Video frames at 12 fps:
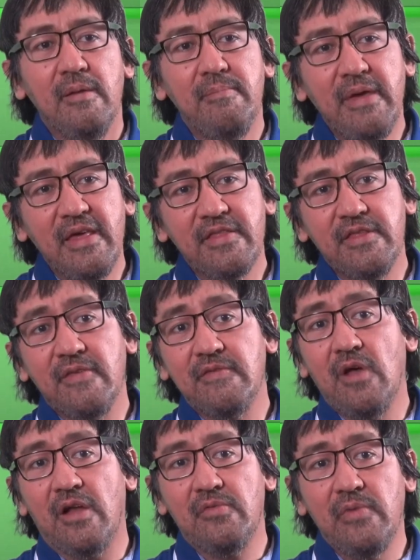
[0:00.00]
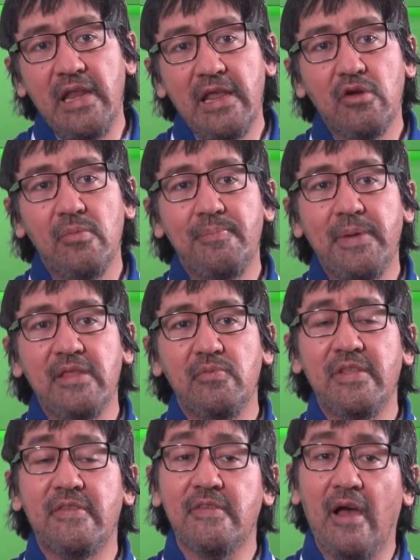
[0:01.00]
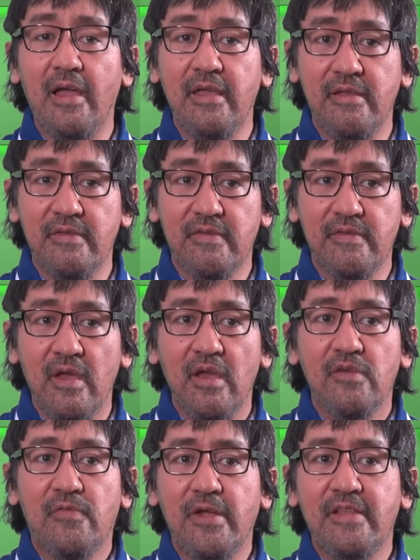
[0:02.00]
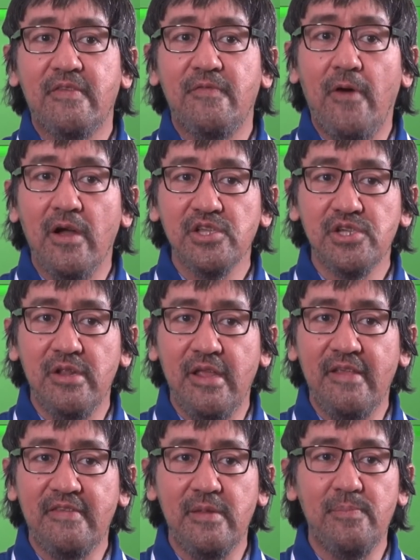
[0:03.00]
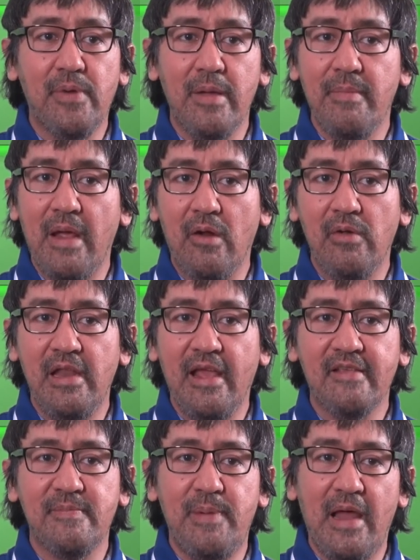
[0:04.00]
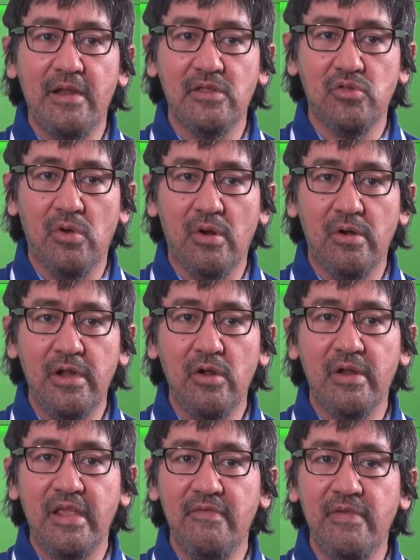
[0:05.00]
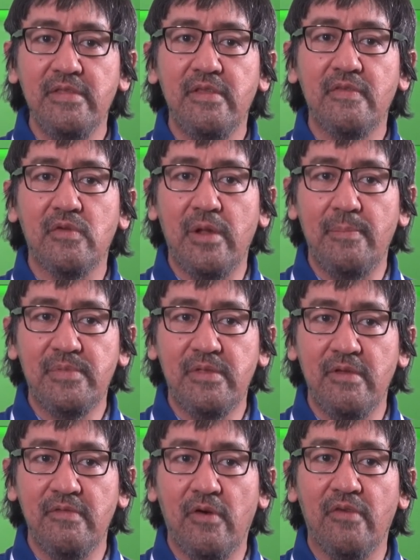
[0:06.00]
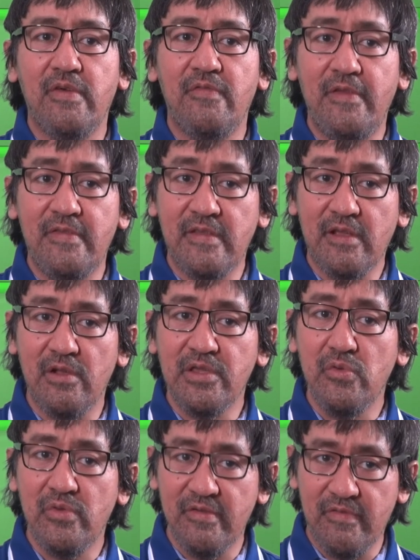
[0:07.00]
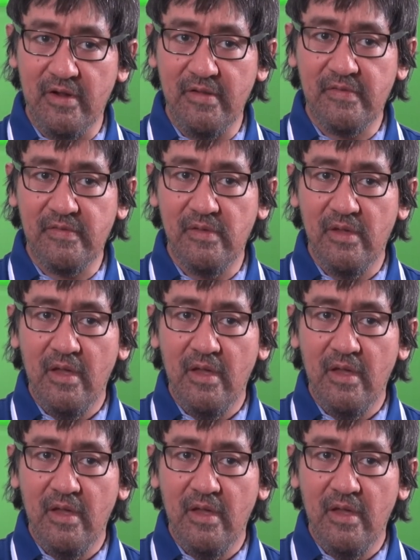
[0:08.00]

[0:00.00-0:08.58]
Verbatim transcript: Myth does not really compete with science, for its function isn't primarily explanatory or even descriptive of the physical universe.